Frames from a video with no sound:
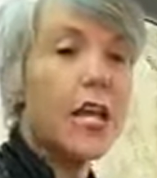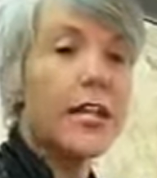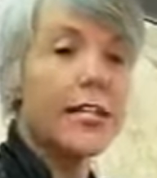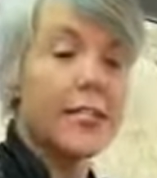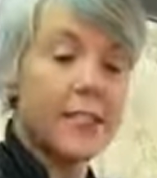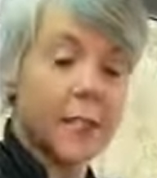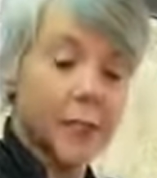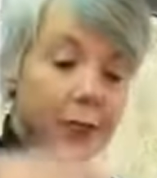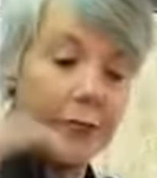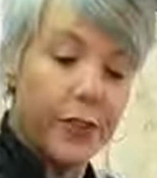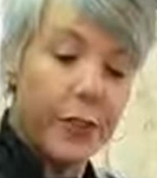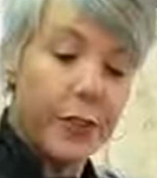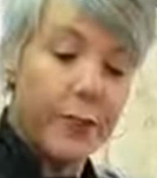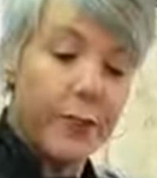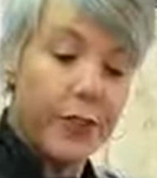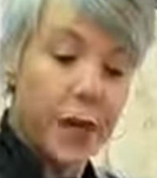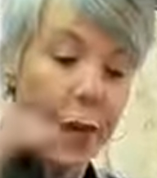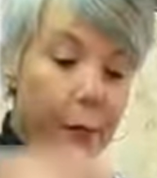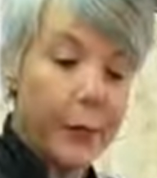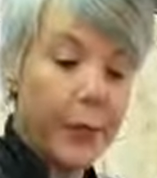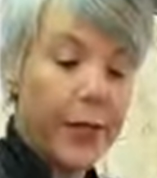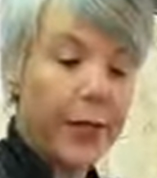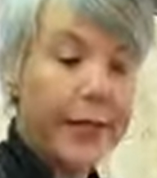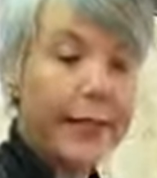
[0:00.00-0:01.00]
it's a flip
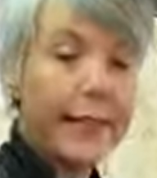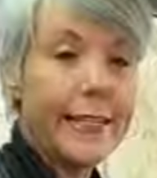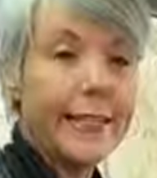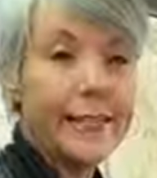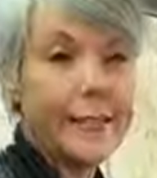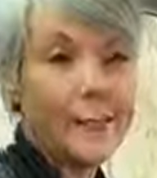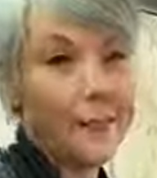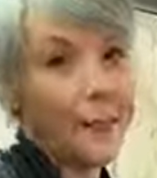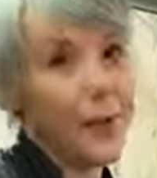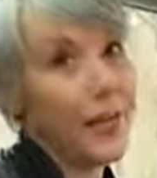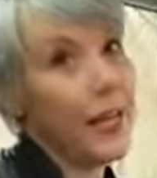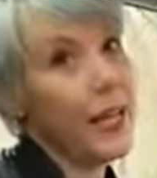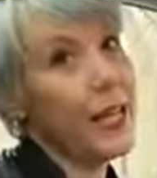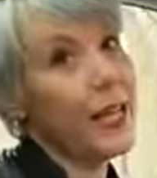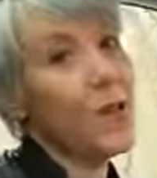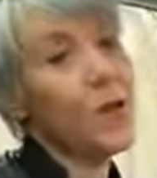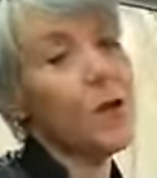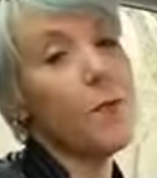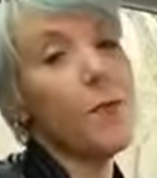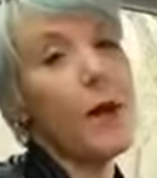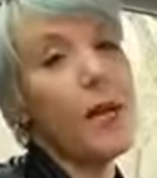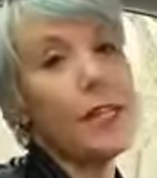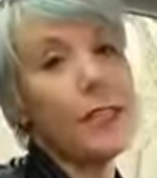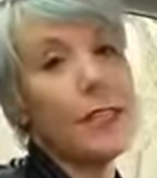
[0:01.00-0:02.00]
top like this, but
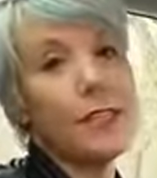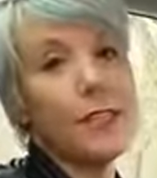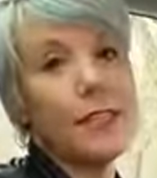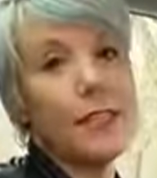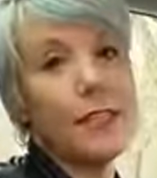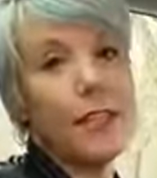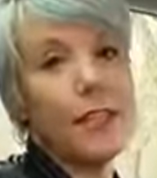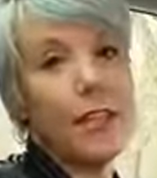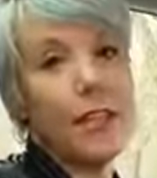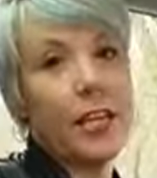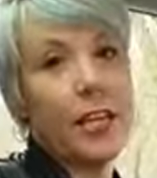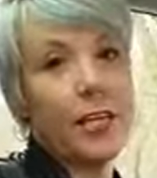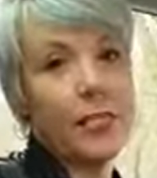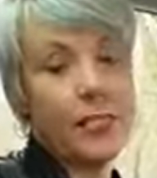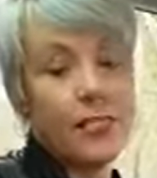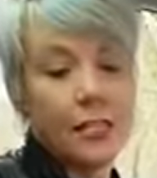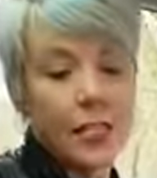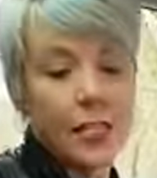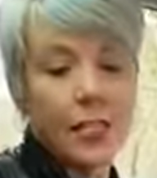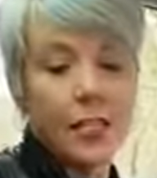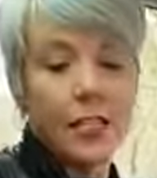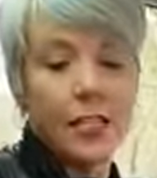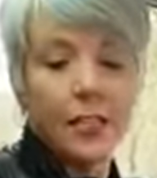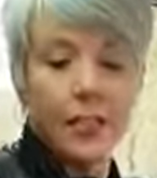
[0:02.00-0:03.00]
here Mazda is giving us
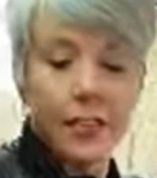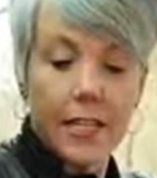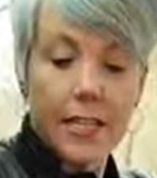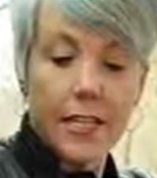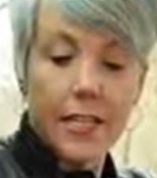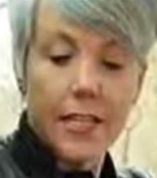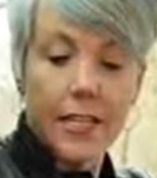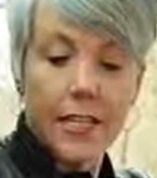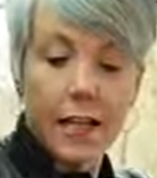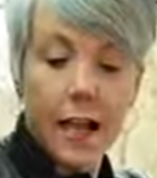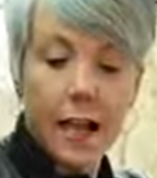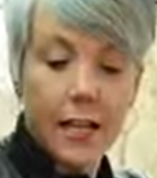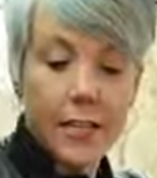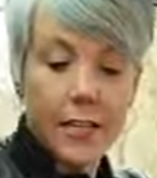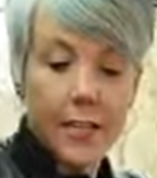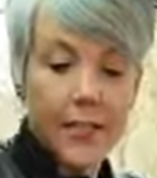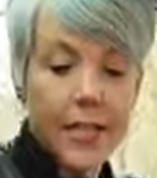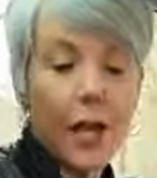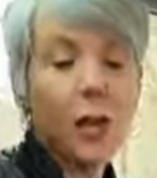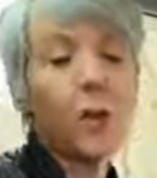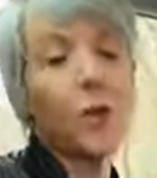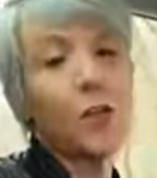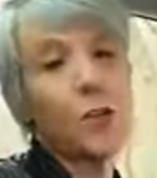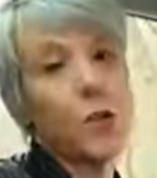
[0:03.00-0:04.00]
these
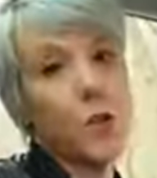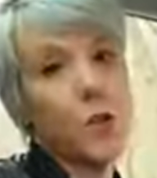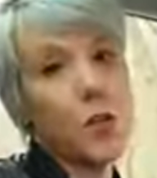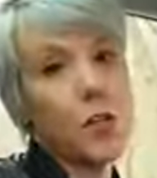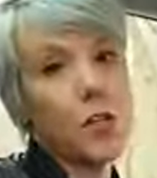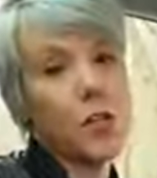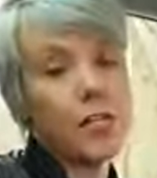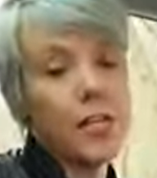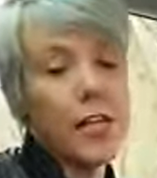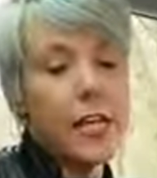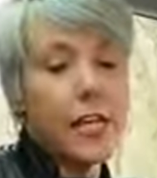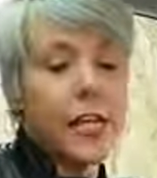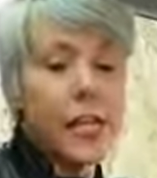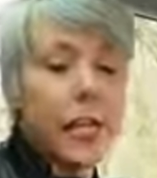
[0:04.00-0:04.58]
cellar doors.